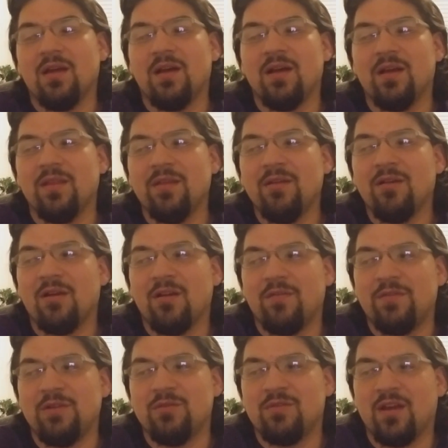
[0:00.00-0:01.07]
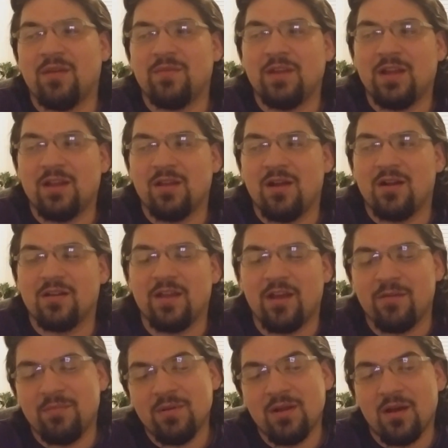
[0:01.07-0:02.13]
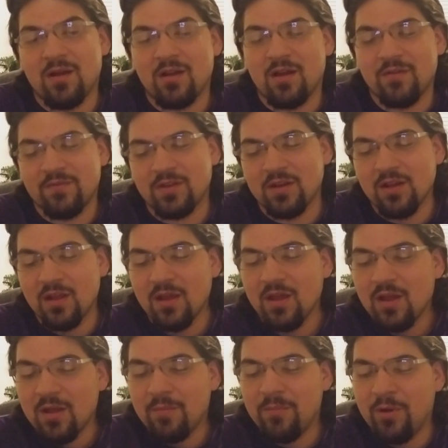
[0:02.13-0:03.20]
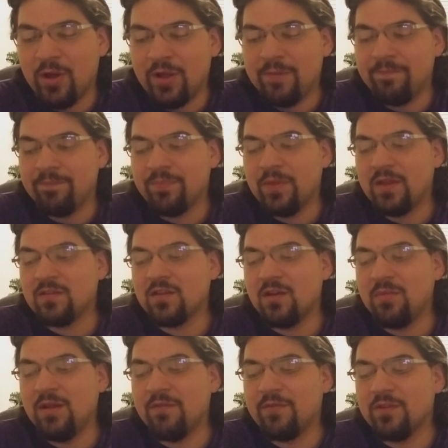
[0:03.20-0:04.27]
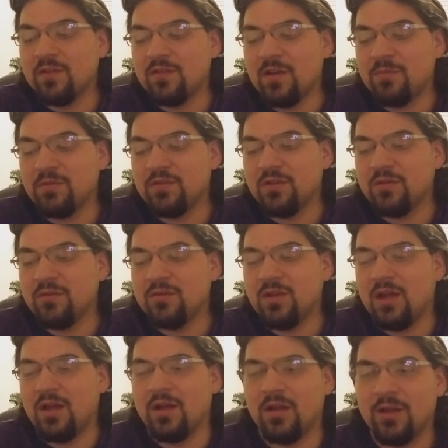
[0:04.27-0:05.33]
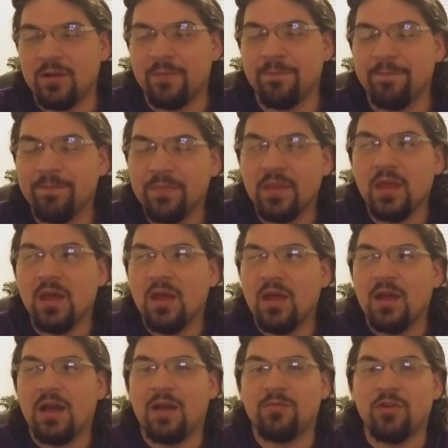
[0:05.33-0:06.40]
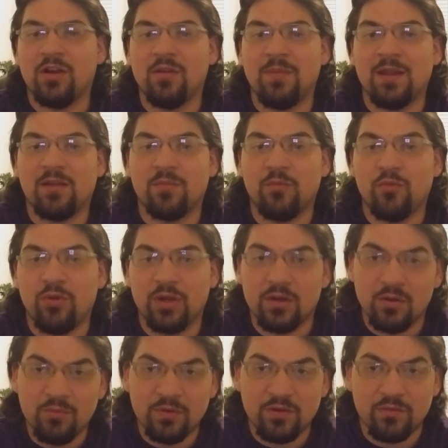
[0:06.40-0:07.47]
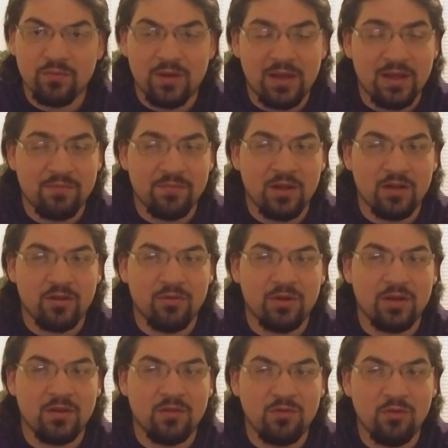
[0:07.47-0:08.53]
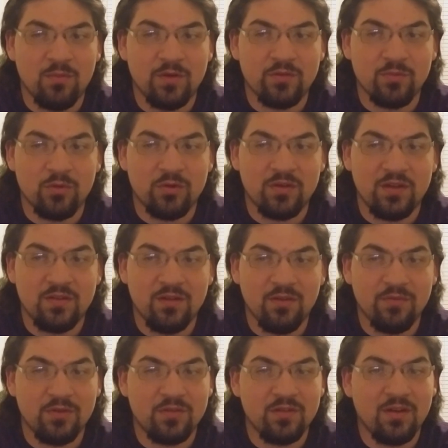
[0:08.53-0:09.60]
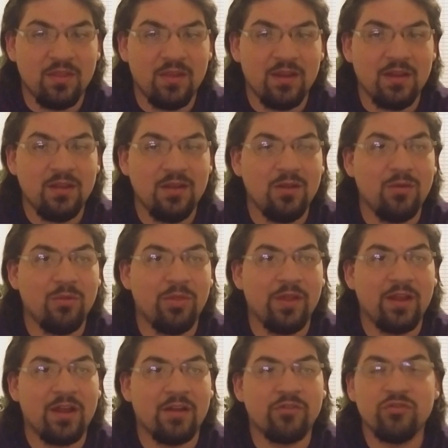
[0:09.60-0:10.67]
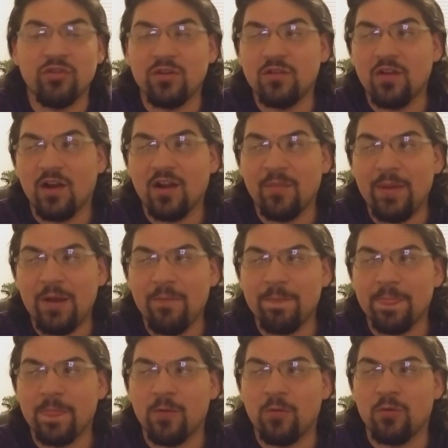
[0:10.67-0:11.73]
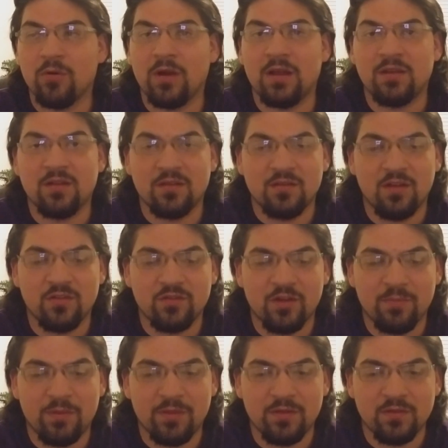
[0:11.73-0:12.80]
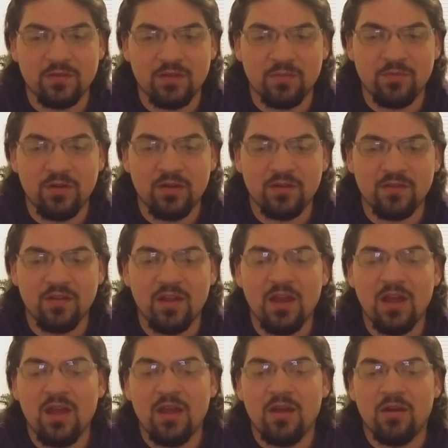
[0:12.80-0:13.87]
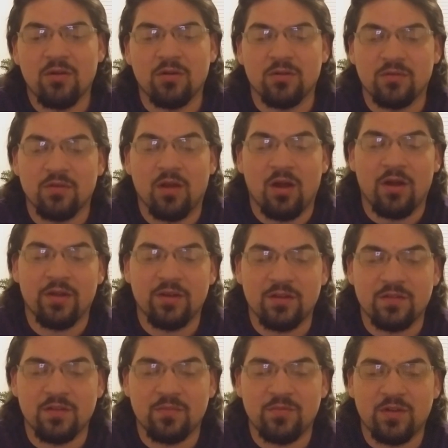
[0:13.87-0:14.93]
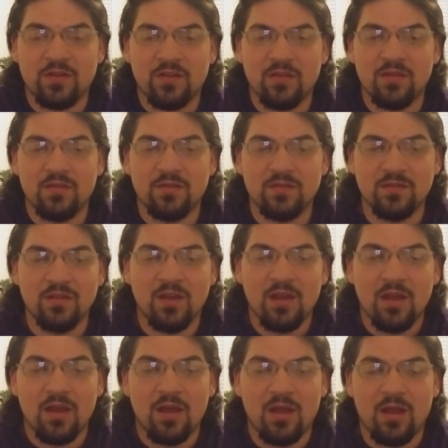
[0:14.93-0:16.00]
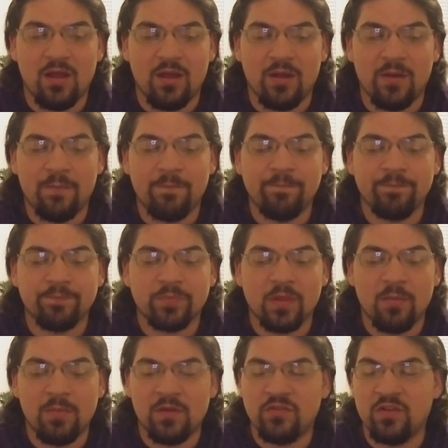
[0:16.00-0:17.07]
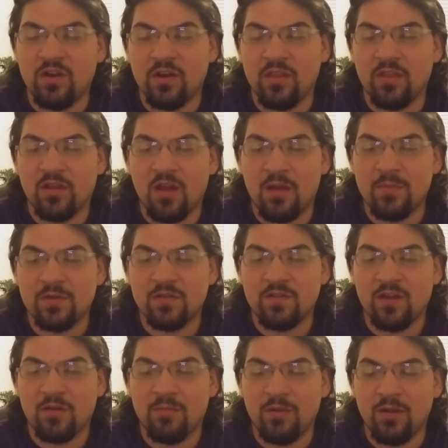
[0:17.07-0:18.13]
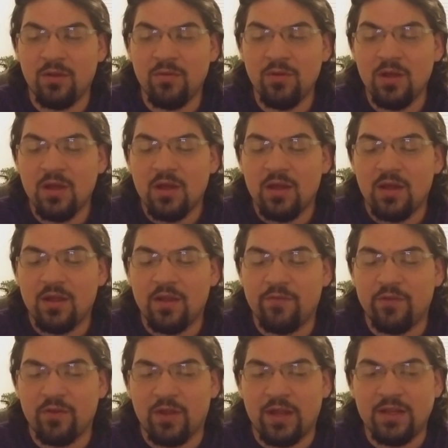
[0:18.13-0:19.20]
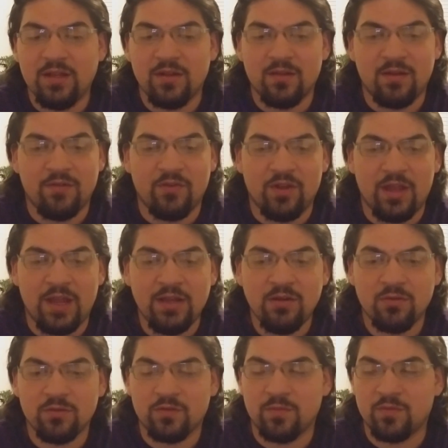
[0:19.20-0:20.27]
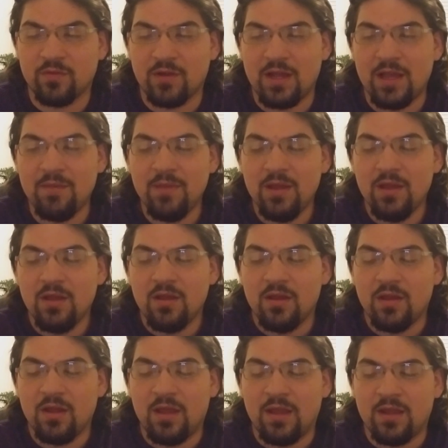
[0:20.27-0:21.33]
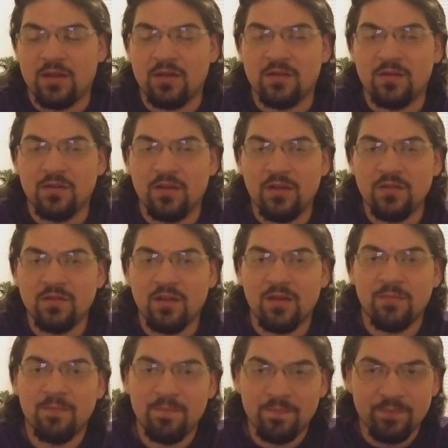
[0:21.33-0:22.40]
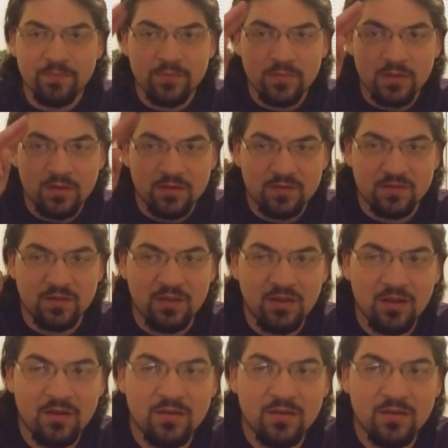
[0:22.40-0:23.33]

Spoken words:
There are a few times they get knocked out, but not often. But that's going to be it for this episode. I'm trying to make them quicker, which is why I'm not going into too much more detail. If there's anything you think I should talk about, or I didn't touch up on this subject, or on a subject in this, mention it in the comments down below. If you like it, leave a like or subscribe. And until next time, see ya.